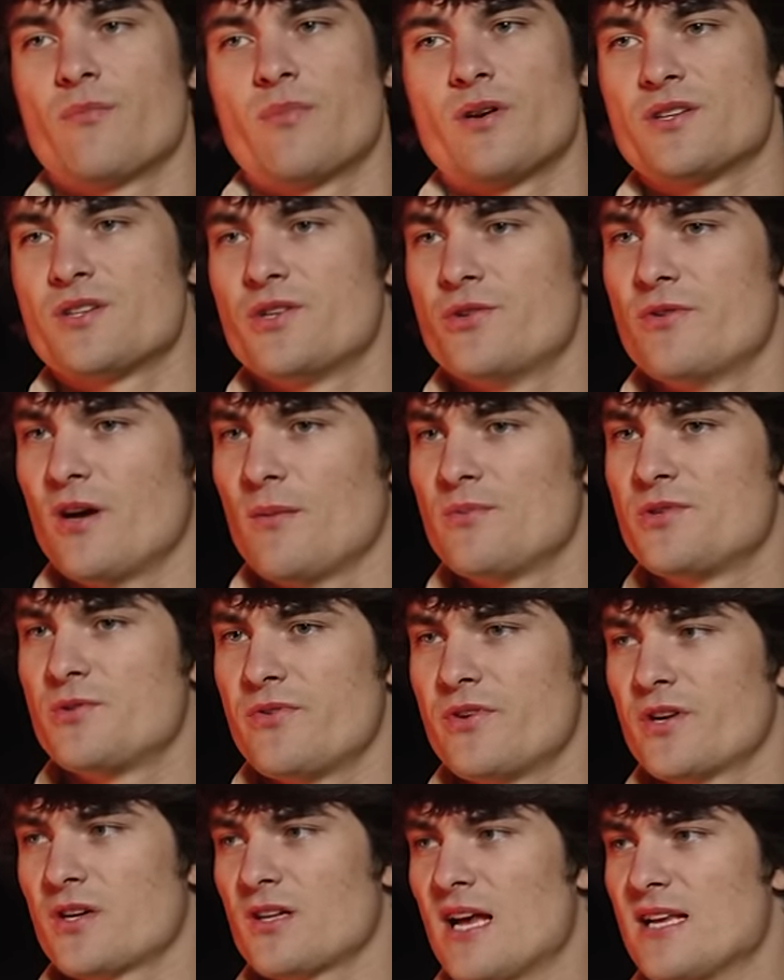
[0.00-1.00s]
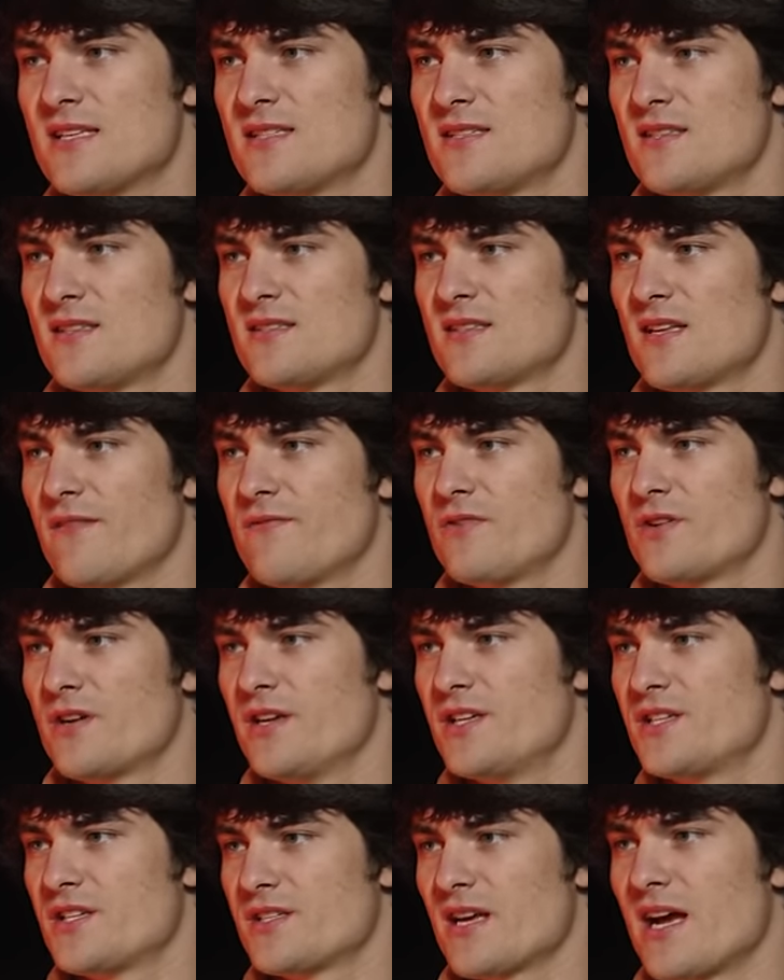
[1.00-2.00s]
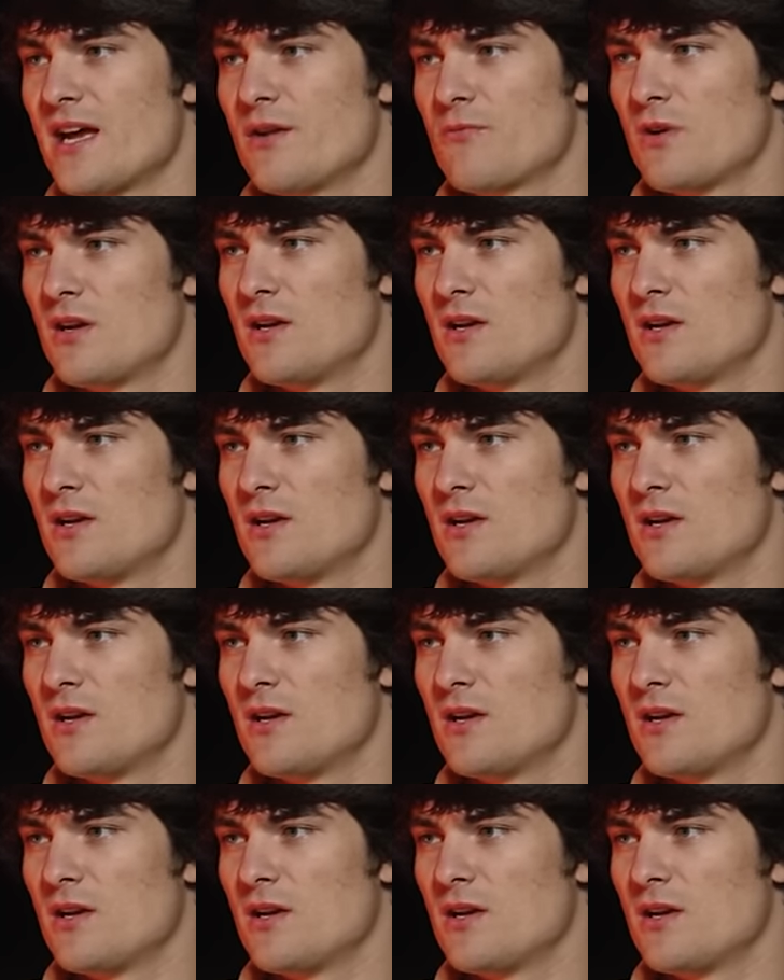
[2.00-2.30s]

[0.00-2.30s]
The person who helps you with your classes and stuff. You're each assigned